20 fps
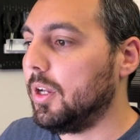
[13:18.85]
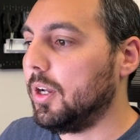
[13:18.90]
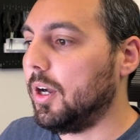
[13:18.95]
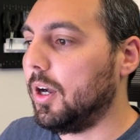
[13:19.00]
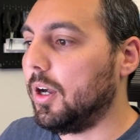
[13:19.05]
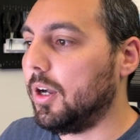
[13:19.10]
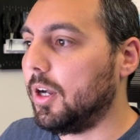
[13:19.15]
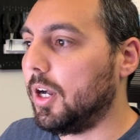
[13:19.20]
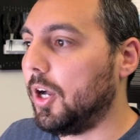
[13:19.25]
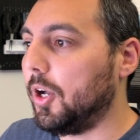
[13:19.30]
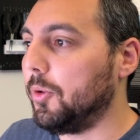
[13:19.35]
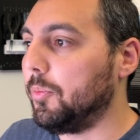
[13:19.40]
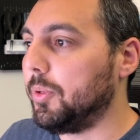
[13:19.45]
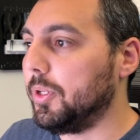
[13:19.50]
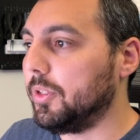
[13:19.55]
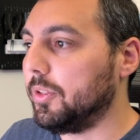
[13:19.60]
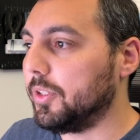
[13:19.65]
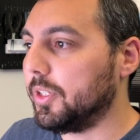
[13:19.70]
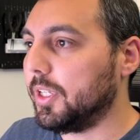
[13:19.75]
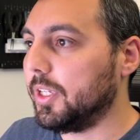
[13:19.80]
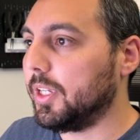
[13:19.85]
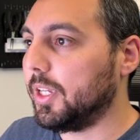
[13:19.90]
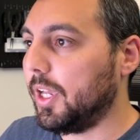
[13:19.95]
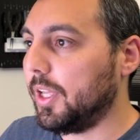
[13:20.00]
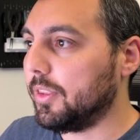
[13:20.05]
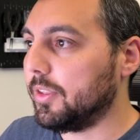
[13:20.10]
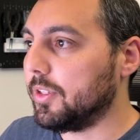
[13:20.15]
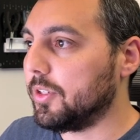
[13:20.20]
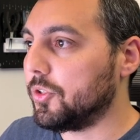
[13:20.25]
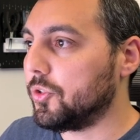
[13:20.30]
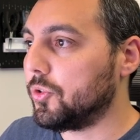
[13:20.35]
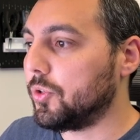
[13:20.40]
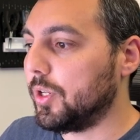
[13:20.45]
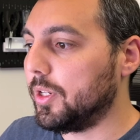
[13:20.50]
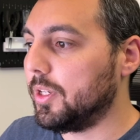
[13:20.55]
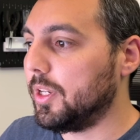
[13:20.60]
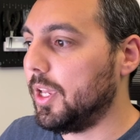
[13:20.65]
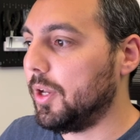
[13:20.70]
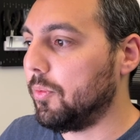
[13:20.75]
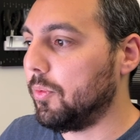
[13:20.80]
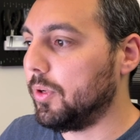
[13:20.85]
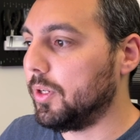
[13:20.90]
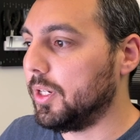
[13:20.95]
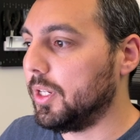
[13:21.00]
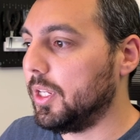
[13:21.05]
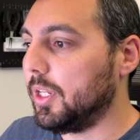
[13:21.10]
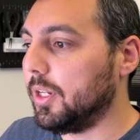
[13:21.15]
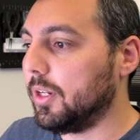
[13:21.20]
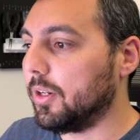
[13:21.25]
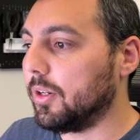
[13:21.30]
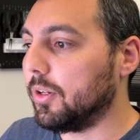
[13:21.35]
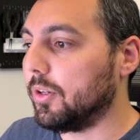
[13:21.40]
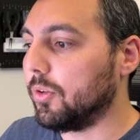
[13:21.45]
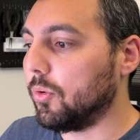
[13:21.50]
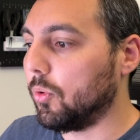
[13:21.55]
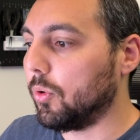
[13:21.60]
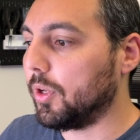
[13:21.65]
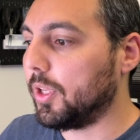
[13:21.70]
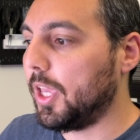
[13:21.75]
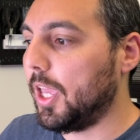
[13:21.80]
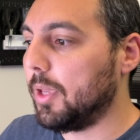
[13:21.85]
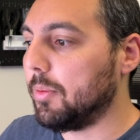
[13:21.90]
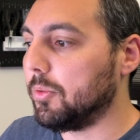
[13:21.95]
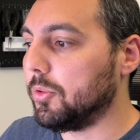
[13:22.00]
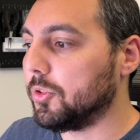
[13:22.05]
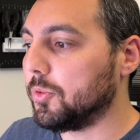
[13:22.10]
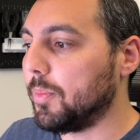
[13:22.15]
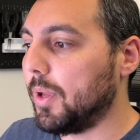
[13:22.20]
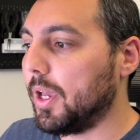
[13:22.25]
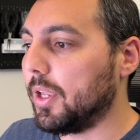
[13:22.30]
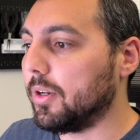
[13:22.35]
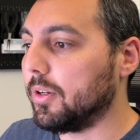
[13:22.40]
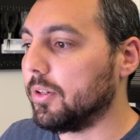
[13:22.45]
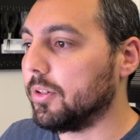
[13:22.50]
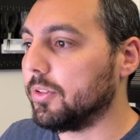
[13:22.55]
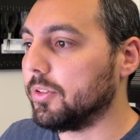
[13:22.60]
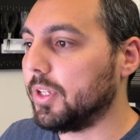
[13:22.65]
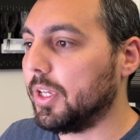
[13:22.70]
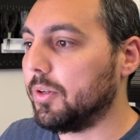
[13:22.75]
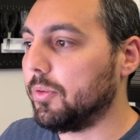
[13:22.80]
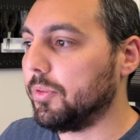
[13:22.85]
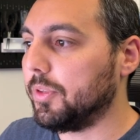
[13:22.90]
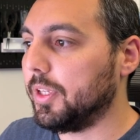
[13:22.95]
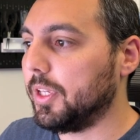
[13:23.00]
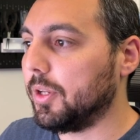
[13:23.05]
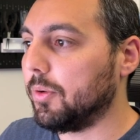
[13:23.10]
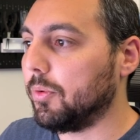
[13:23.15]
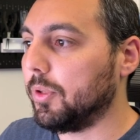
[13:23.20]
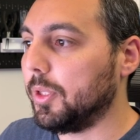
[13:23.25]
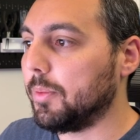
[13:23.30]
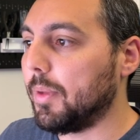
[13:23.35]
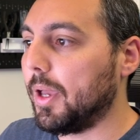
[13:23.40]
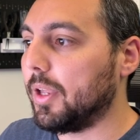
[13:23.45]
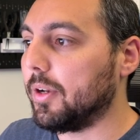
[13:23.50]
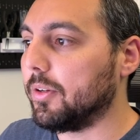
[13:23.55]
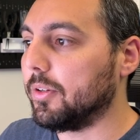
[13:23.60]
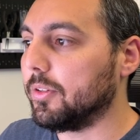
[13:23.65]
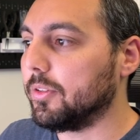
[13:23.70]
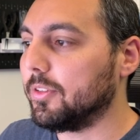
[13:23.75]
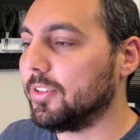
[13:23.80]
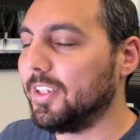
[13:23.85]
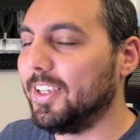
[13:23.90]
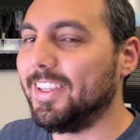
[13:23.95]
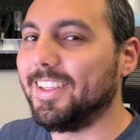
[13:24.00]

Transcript: Uh, I'd be looking at this TrendNet one here, or Cables Matters. I don't think it really matters,